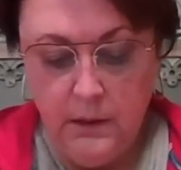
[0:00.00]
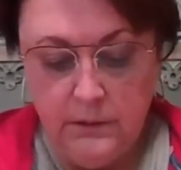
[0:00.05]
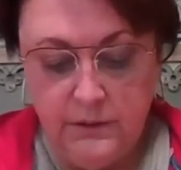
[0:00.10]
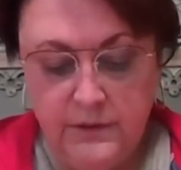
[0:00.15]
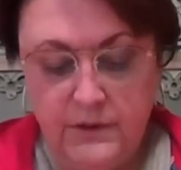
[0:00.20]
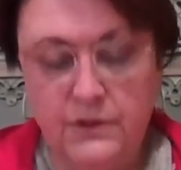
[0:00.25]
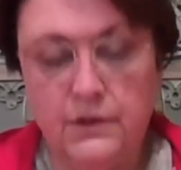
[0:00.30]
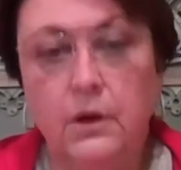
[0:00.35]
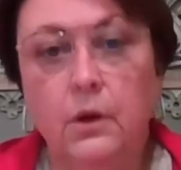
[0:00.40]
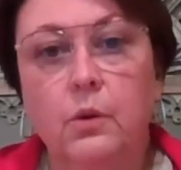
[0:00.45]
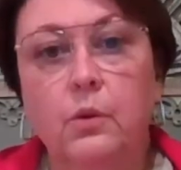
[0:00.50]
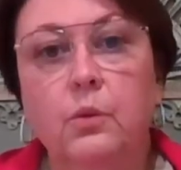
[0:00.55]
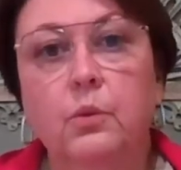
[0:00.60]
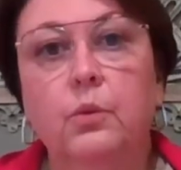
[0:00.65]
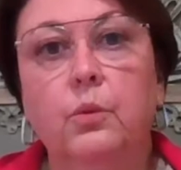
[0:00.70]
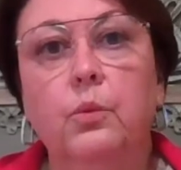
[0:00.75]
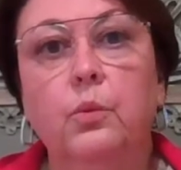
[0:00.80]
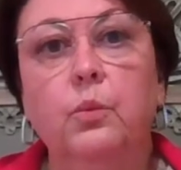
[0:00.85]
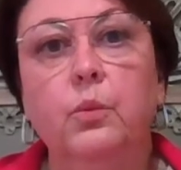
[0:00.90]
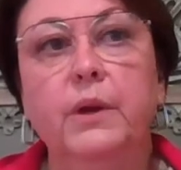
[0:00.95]

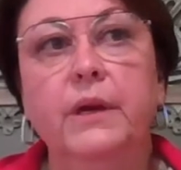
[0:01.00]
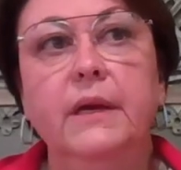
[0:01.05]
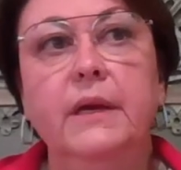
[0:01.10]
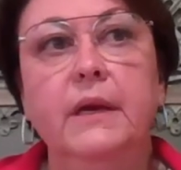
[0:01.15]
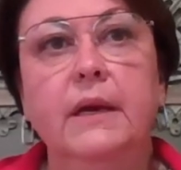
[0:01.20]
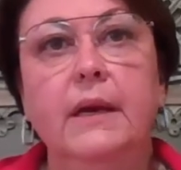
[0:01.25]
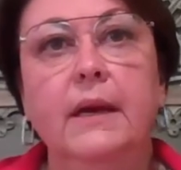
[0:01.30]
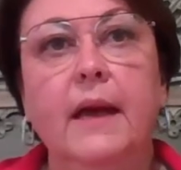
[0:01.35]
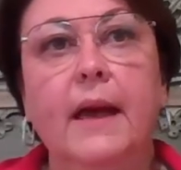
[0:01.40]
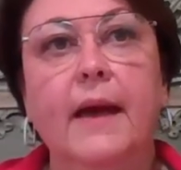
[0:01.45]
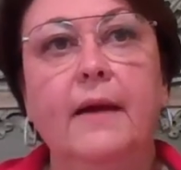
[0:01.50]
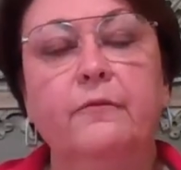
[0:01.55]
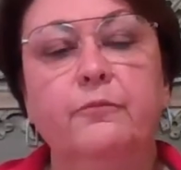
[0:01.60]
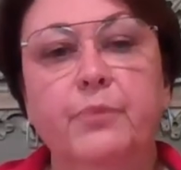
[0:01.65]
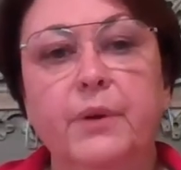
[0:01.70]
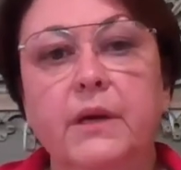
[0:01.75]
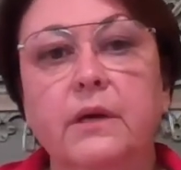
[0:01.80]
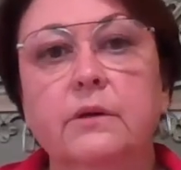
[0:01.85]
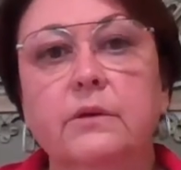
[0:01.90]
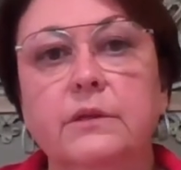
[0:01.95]
So we
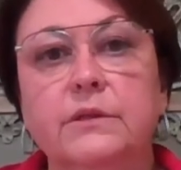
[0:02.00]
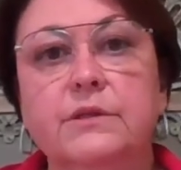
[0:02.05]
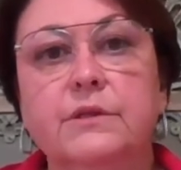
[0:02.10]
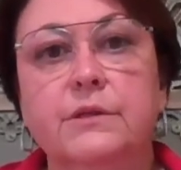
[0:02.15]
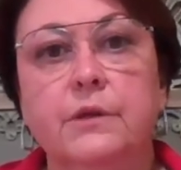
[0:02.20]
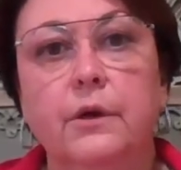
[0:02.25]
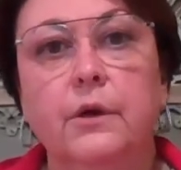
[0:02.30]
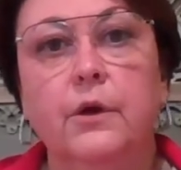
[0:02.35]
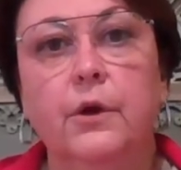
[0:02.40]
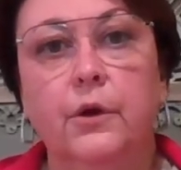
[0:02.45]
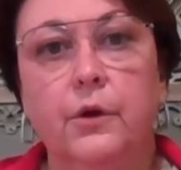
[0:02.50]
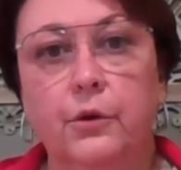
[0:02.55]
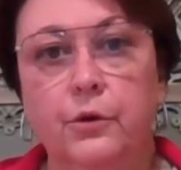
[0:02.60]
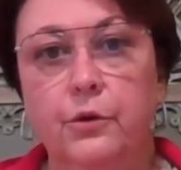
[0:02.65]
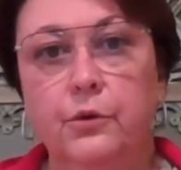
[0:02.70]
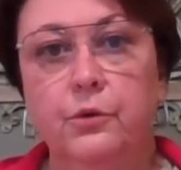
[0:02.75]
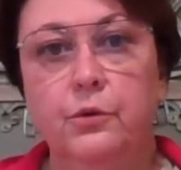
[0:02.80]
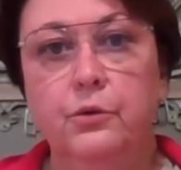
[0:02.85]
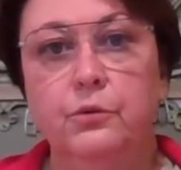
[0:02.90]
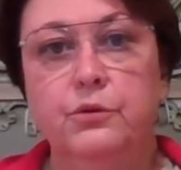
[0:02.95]
have parents
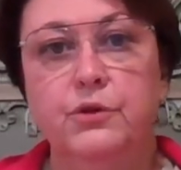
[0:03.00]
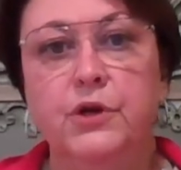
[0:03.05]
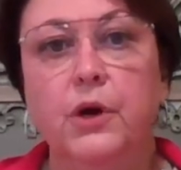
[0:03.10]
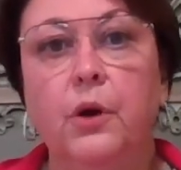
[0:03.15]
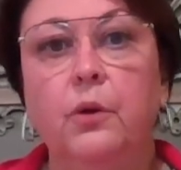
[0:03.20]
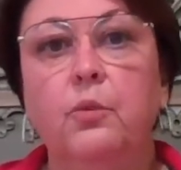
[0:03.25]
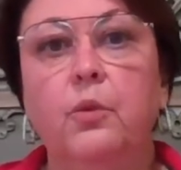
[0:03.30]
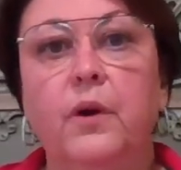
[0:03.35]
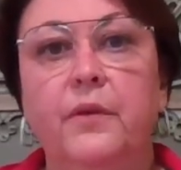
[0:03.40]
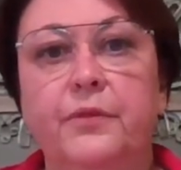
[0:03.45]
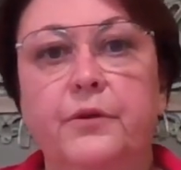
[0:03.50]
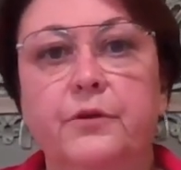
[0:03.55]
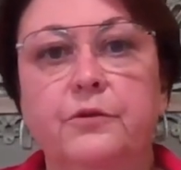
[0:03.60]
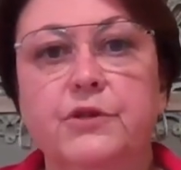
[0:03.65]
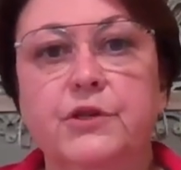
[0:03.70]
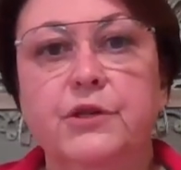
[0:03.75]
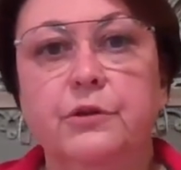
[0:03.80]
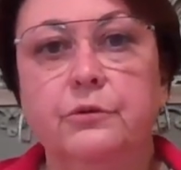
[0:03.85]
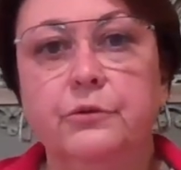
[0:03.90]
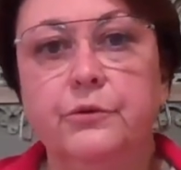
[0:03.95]
who don't want their
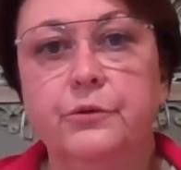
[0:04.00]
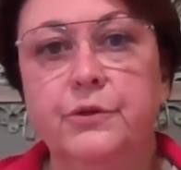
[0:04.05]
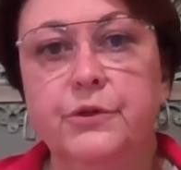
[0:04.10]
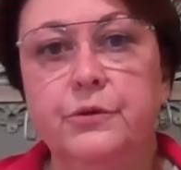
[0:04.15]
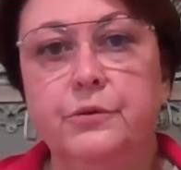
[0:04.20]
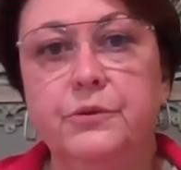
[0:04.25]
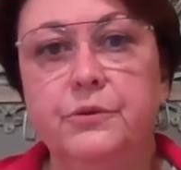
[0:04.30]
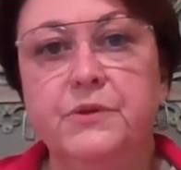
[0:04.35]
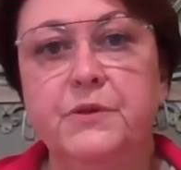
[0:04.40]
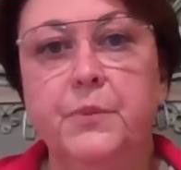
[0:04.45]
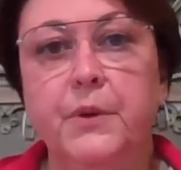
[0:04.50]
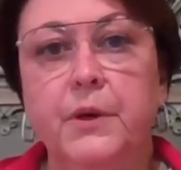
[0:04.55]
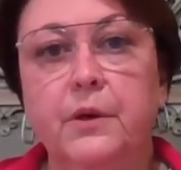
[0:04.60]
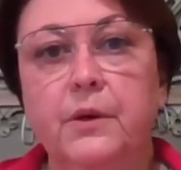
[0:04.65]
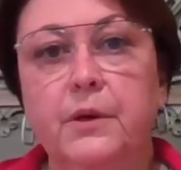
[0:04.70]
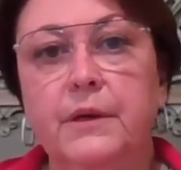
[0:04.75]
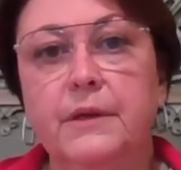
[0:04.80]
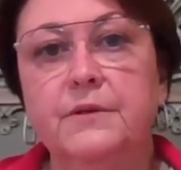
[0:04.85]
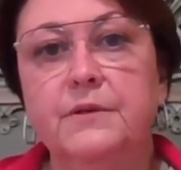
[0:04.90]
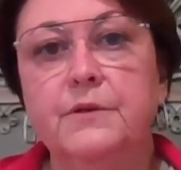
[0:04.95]
children to
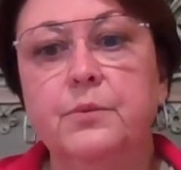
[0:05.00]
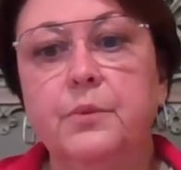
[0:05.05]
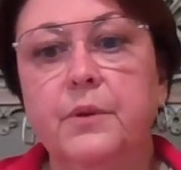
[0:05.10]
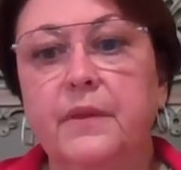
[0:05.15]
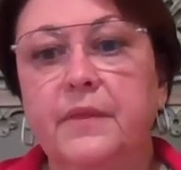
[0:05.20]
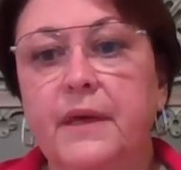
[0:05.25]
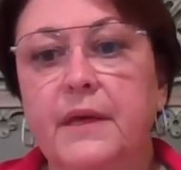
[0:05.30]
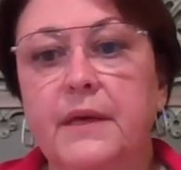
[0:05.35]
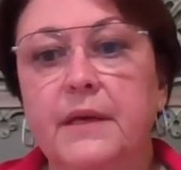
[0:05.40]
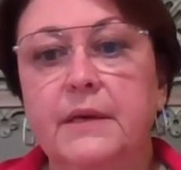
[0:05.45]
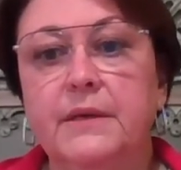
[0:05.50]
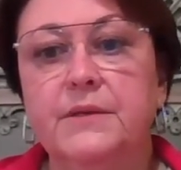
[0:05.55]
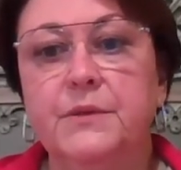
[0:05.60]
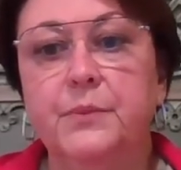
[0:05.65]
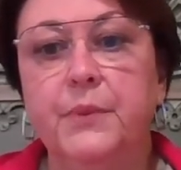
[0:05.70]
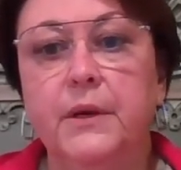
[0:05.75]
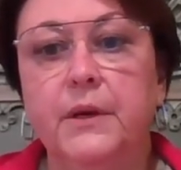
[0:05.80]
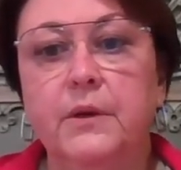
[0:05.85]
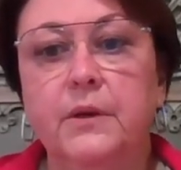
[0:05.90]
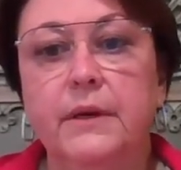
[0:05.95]
experience what they
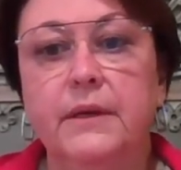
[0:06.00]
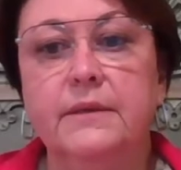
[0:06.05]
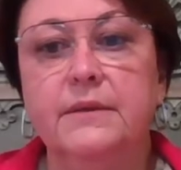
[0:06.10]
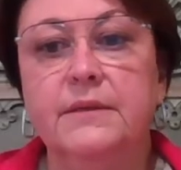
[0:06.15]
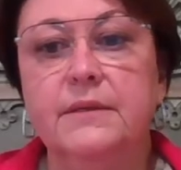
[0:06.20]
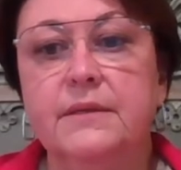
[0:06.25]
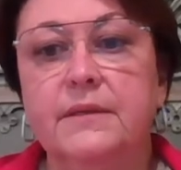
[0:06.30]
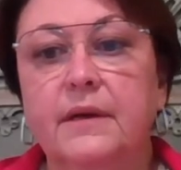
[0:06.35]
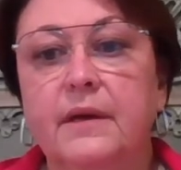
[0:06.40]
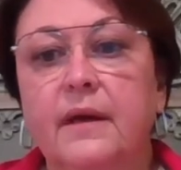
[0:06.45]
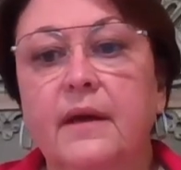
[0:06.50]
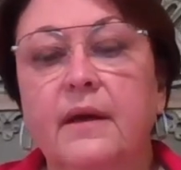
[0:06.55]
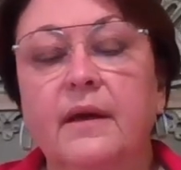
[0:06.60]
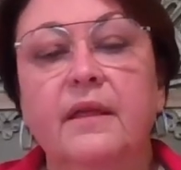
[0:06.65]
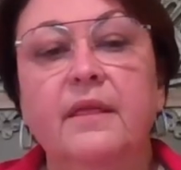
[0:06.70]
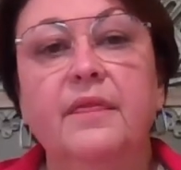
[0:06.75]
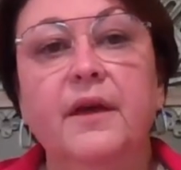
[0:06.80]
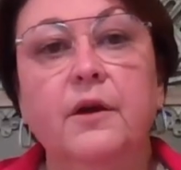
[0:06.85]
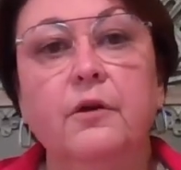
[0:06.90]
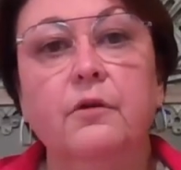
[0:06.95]
experienced.
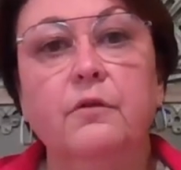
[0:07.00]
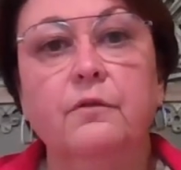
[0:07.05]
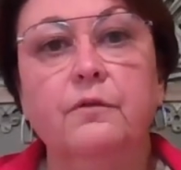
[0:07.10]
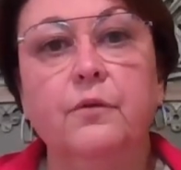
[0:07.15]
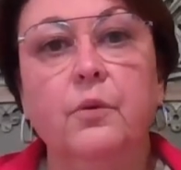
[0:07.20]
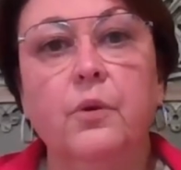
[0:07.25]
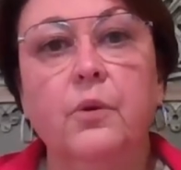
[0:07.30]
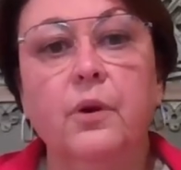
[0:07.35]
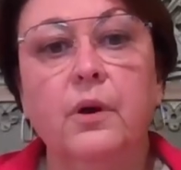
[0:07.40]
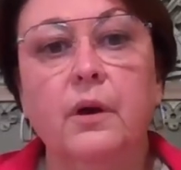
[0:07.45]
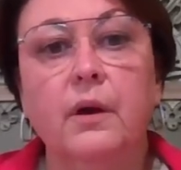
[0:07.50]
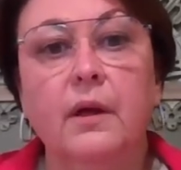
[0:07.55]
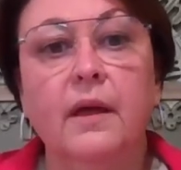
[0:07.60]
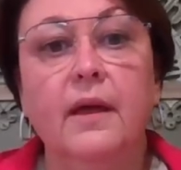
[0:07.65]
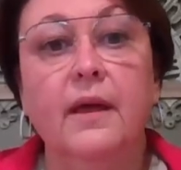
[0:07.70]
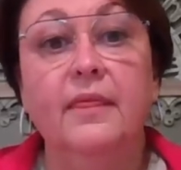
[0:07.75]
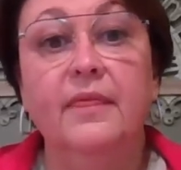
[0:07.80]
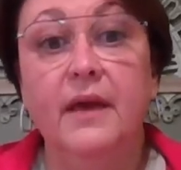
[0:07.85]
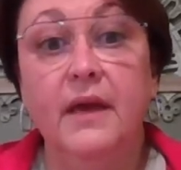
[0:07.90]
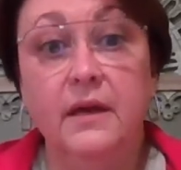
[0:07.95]
Therefore,
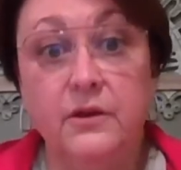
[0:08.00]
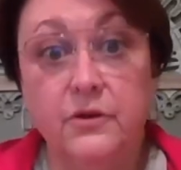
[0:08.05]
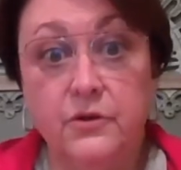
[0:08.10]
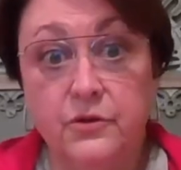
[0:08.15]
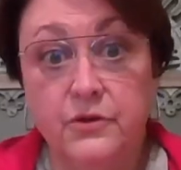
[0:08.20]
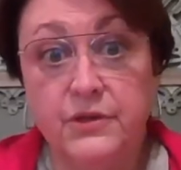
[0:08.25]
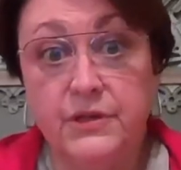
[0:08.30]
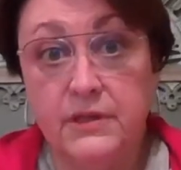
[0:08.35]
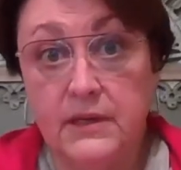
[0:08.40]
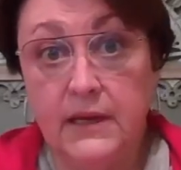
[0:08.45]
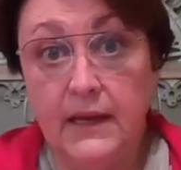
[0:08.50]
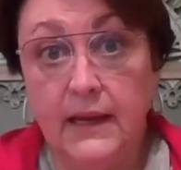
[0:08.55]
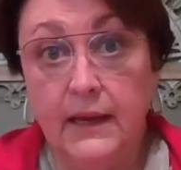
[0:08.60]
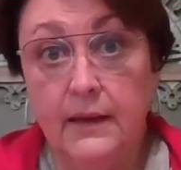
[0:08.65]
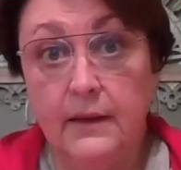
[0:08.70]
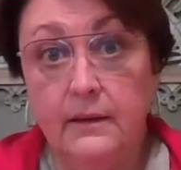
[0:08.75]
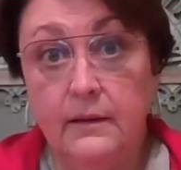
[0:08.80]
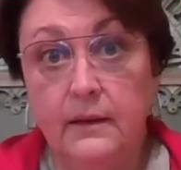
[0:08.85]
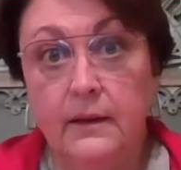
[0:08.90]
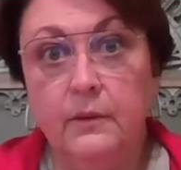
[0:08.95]
they
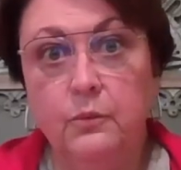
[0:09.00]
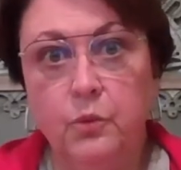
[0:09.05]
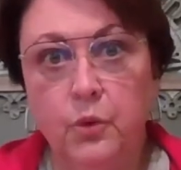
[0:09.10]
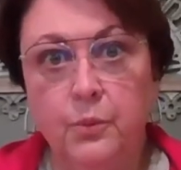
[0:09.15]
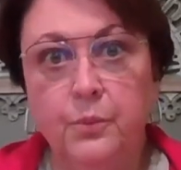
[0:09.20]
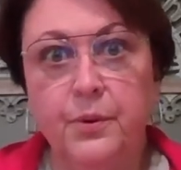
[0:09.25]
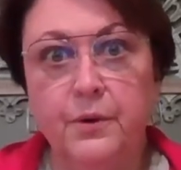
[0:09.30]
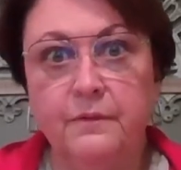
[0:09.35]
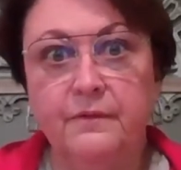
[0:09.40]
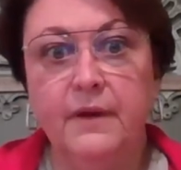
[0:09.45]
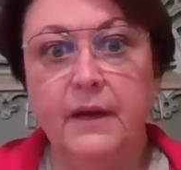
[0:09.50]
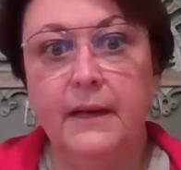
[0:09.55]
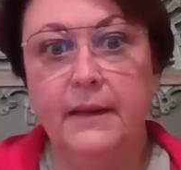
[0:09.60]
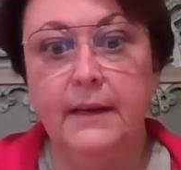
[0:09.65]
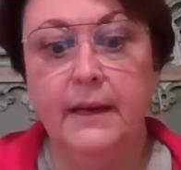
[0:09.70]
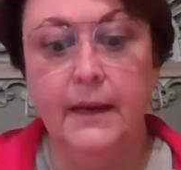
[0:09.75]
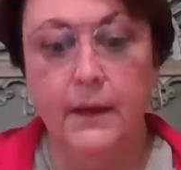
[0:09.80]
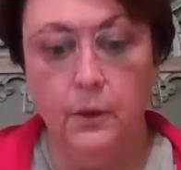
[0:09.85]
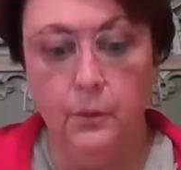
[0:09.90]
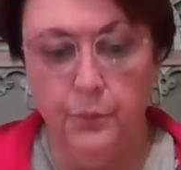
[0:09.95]
understand and will
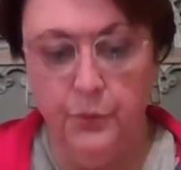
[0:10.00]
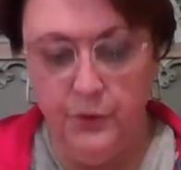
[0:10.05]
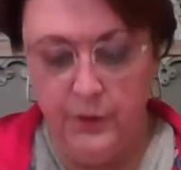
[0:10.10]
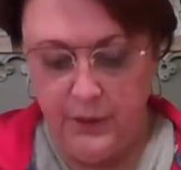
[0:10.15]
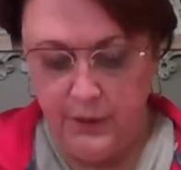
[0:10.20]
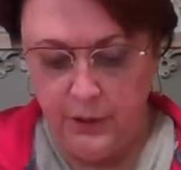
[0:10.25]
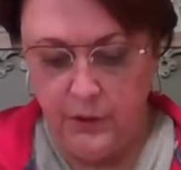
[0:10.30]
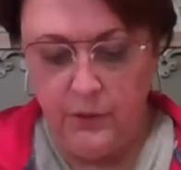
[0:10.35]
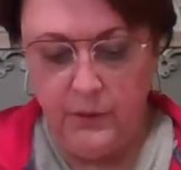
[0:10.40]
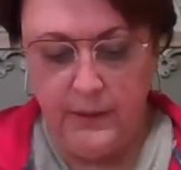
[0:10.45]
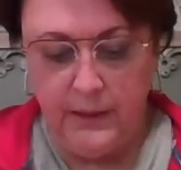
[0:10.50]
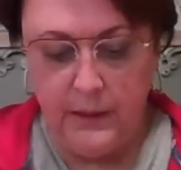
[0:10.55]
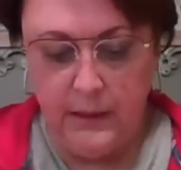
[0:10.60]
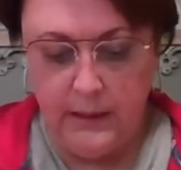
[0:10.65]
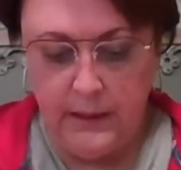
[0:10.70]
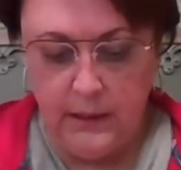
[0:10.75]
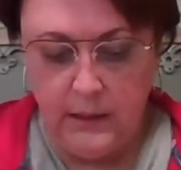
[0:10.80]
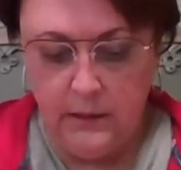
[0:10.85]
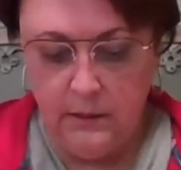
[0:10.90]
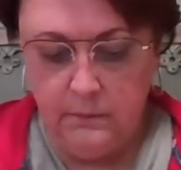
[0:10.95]
provide help pretty
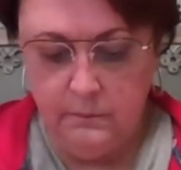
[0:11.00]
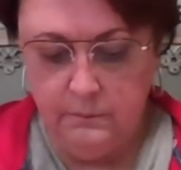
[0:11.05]
quickly.